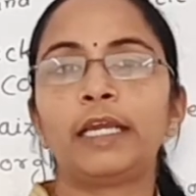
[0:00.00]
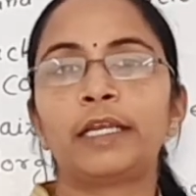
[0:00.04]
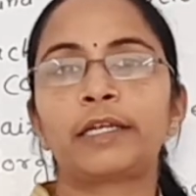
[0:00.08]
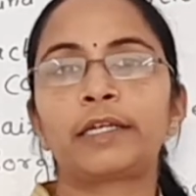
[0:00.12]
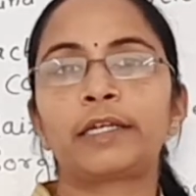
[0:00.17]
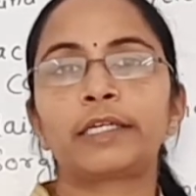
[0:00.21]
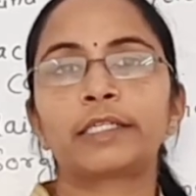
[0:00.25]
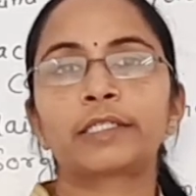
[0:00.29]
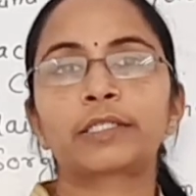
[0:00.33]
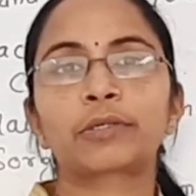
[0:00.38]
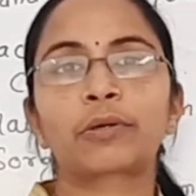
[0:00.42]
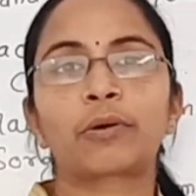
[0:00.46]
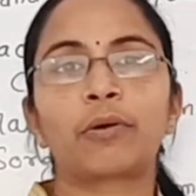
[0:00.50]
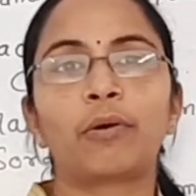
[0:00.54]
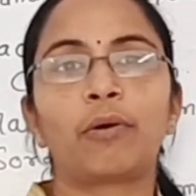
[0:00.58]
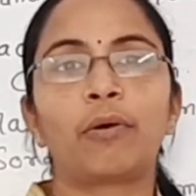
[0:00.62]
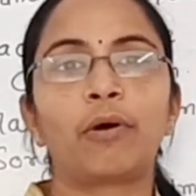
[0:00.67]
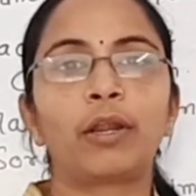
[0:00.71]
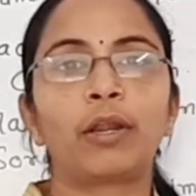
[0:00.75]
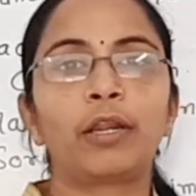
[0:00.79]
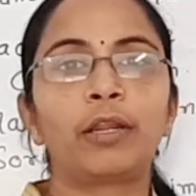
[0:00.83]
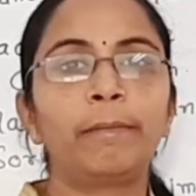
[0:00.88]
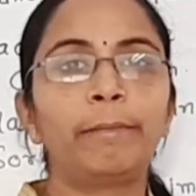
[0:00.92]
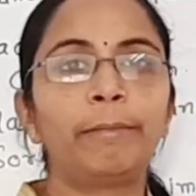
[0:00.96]
it is
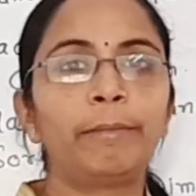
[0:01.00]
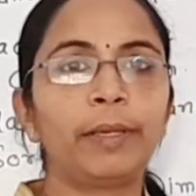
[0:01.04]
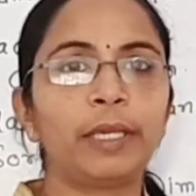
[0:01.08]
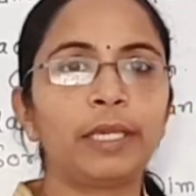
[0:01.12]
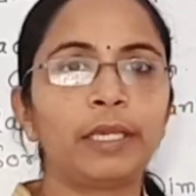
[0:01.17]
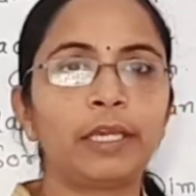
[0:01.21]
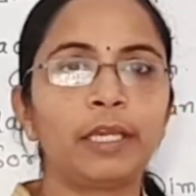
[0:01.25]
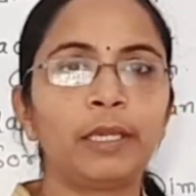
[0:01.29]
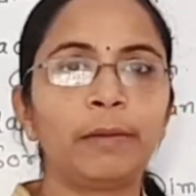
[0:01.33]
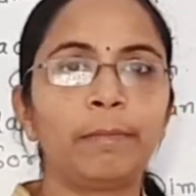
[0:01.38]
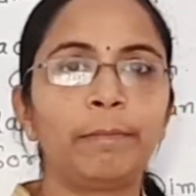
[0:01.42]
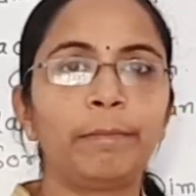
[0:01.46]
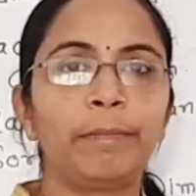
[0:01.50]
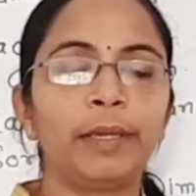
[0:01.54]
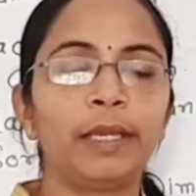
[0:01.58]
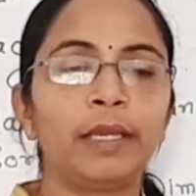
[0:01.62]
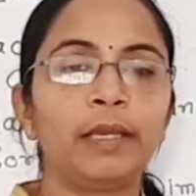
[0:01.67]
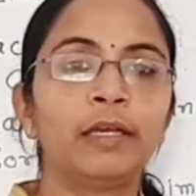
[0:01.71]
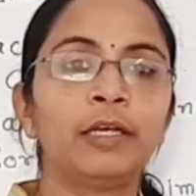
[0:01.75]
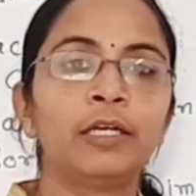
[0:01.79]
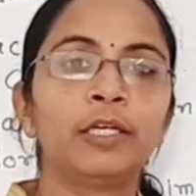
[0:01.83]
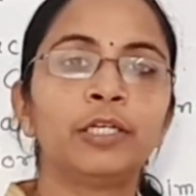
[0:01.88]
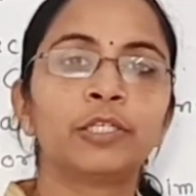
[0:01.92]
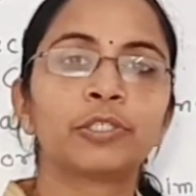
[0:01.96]
called PEP.
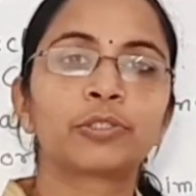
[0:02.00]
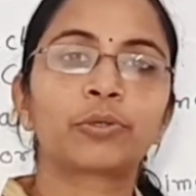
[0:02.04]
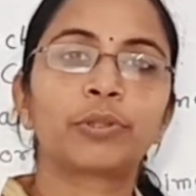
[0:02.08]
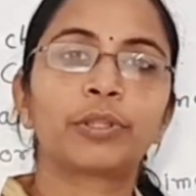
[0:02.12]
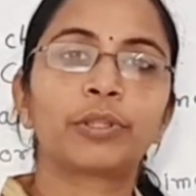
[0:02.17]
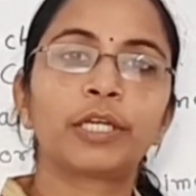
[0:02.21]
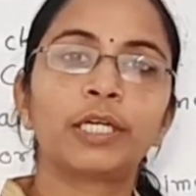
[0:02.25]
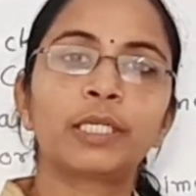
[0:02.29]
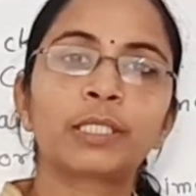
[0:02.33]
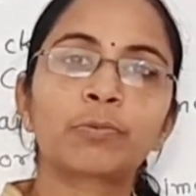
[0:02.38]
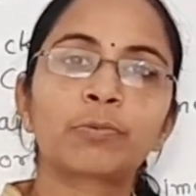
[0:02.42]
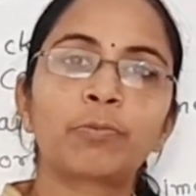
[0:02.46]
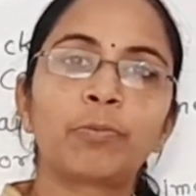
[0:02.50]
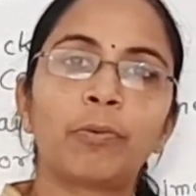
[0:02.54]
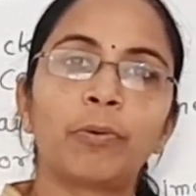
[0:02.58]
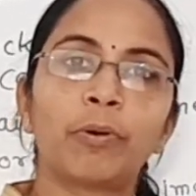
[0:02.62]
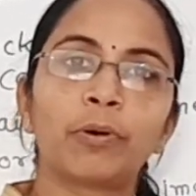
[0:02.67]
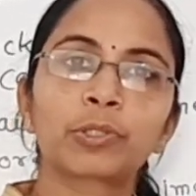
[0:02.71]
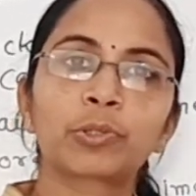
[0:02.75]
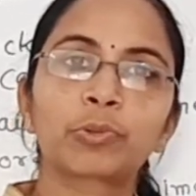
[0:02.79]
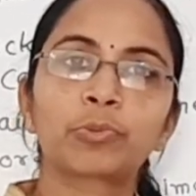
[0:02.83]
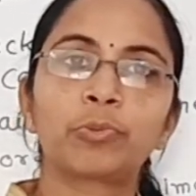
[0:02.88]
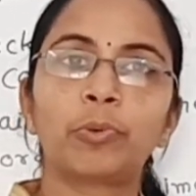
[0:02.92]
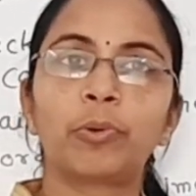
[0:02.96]
So this
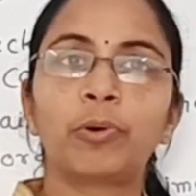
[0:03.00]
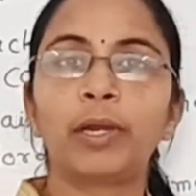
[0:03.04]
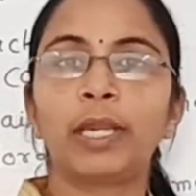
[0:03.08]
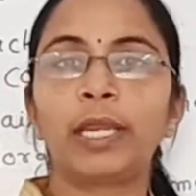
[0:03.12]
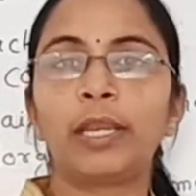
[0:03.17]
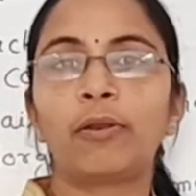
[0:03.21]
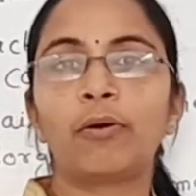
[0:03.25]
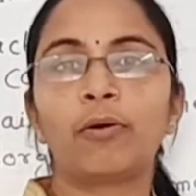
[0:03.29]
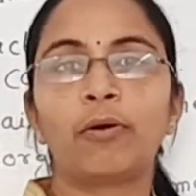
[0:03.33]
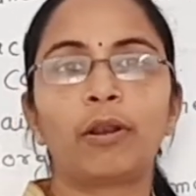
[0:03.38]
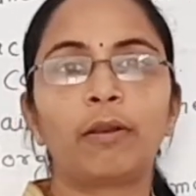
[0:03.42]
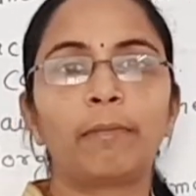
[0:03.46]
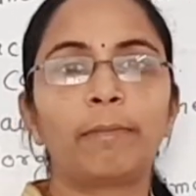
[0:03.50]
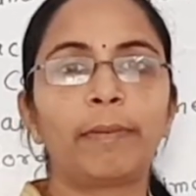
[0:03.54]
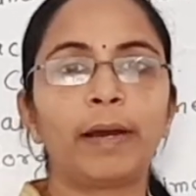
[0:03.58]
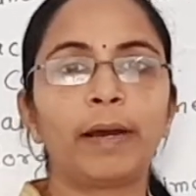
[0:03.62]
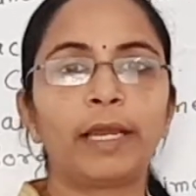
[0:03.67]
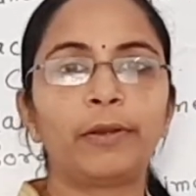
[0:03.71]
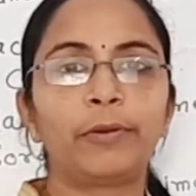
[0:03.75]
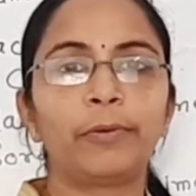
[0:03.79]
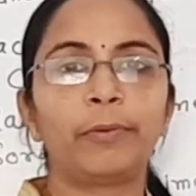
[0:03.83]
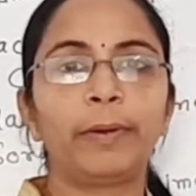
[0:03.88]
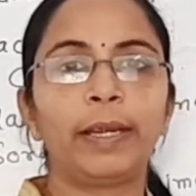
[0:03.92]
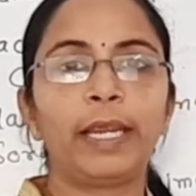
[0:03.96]
phosphoenol
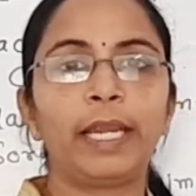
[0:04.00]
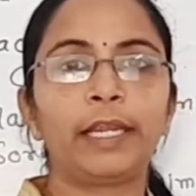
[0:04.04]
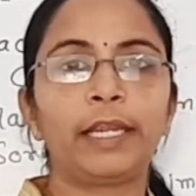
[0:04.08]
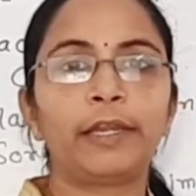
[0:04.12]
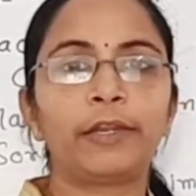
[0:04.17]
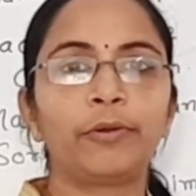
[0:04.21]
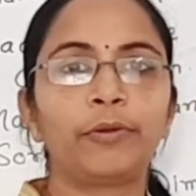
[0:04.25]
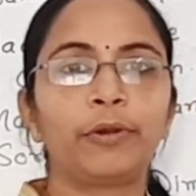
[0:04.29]
pyruvate you